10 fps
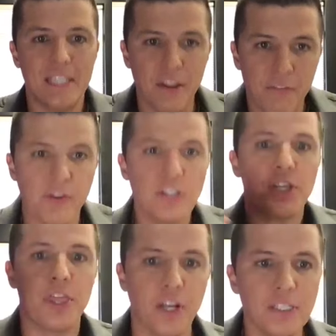in the
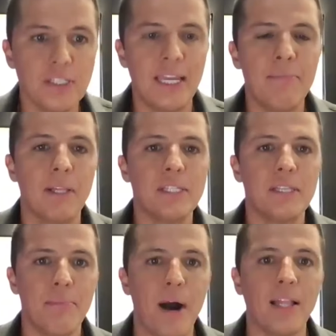first 13 months of
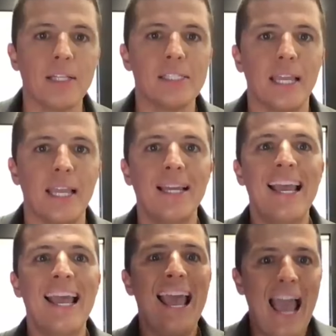the policy,
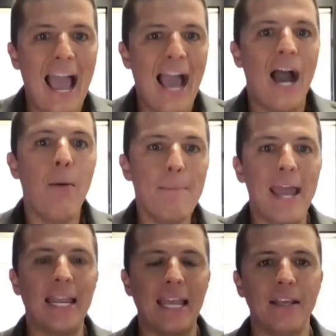how
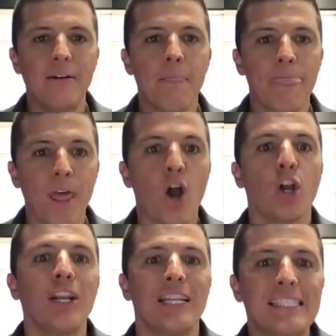many are
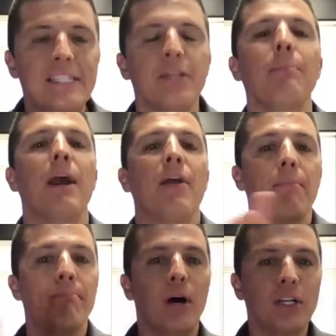going to still be on the
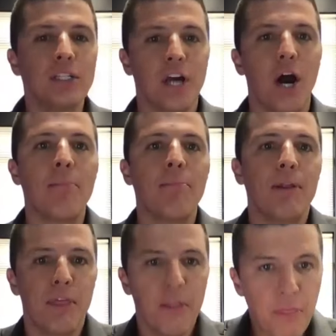books on
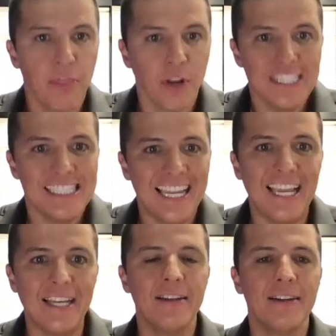month
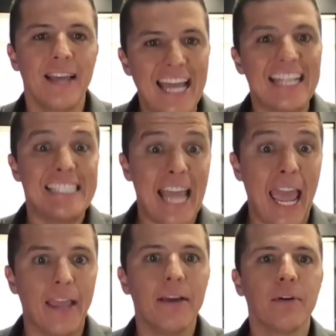13 and a
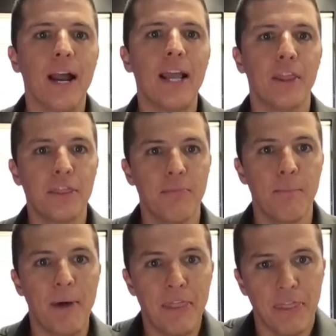day, right?
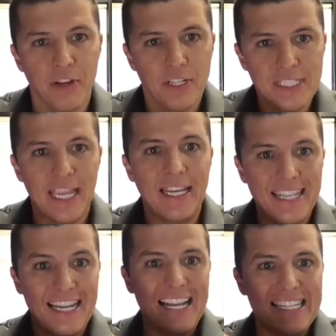Month 13
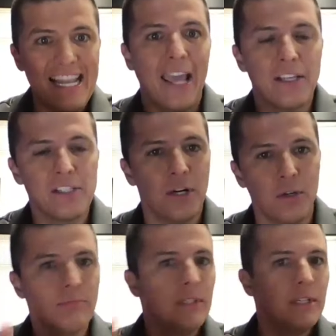and a day.
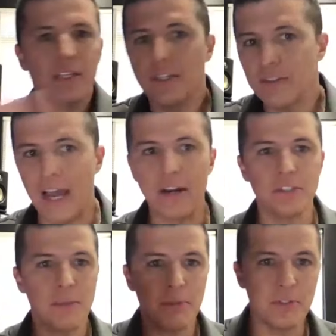So I don't know,
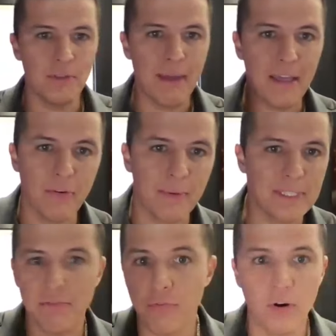someone do the math for me. Is
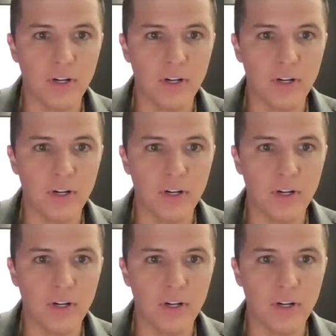that